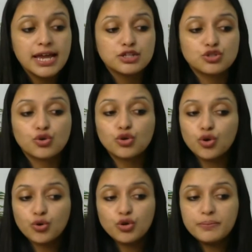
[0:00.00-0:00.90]
So
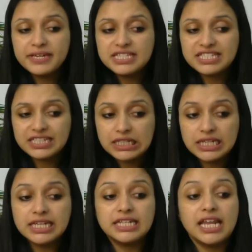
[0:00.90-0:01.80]
chloro means
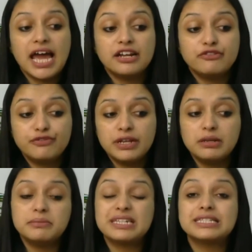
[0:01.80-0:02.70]
green and fill
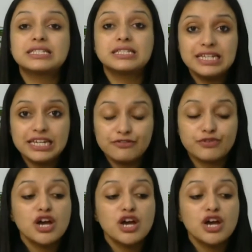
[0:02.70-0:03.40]
means leaf.